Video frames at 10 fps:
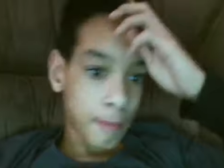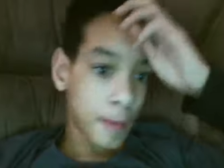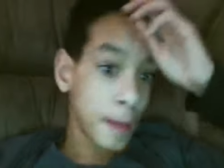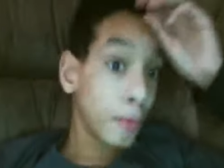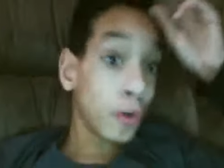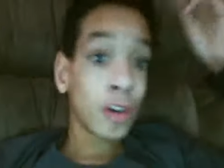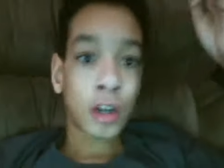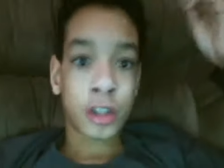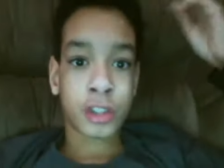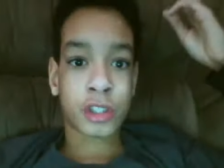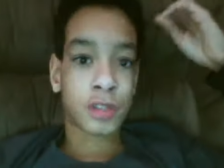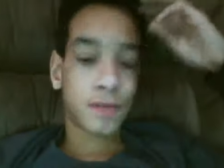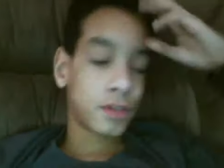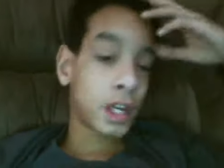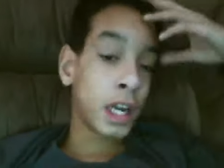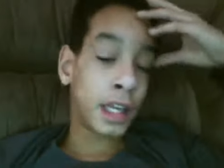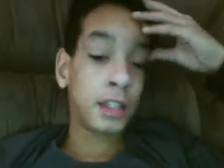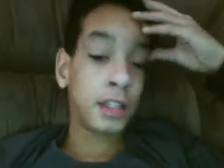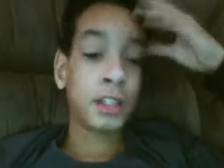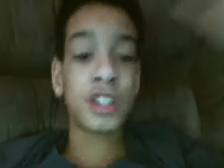People are just pretty...
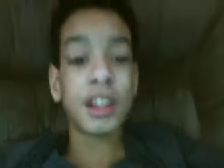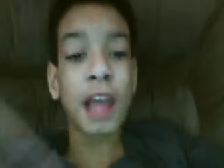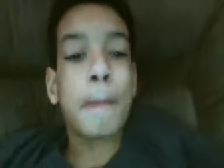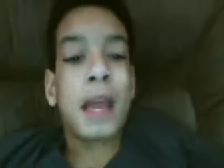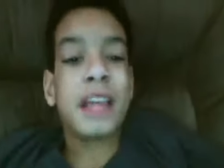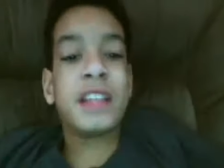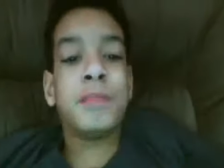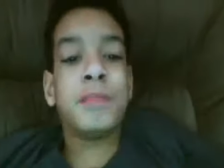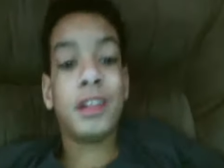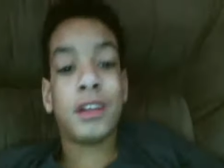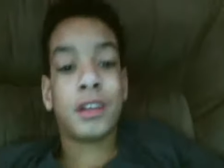They amaze me.